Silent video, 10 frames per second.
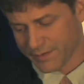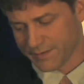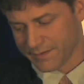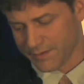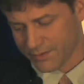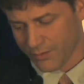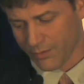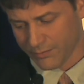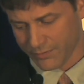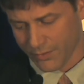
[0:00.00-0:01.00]
This is the
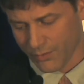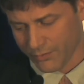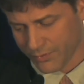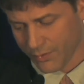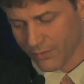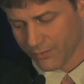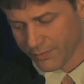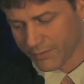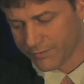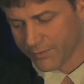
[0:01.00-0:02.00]
total
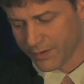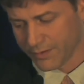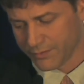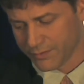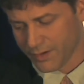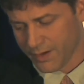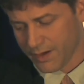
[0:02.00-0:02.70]
drilled footage,